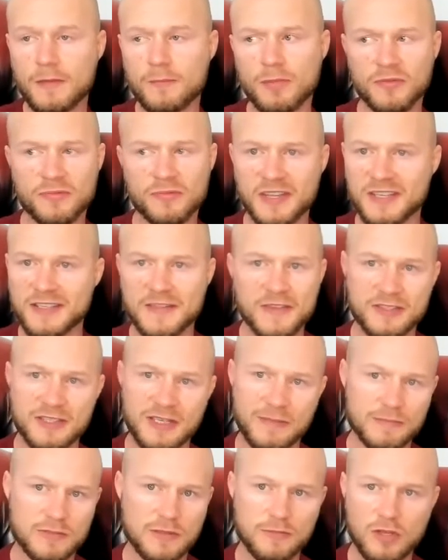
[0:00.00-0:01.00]
but fixing the
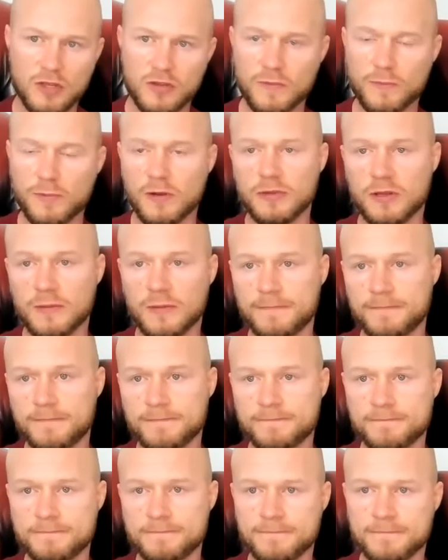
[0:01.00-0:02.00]
symptom, not the problem.
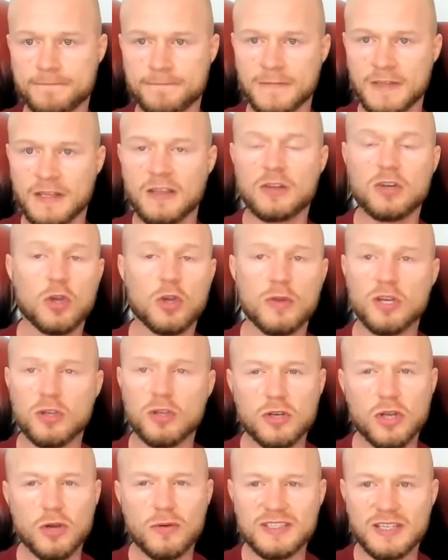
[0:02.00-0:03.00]
No, we
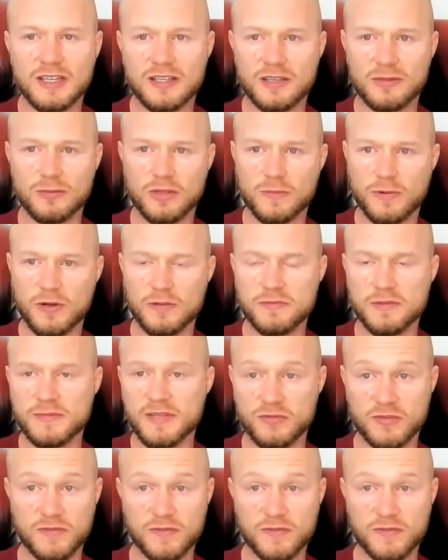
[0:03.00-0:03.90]
don't know exactly what the problem is.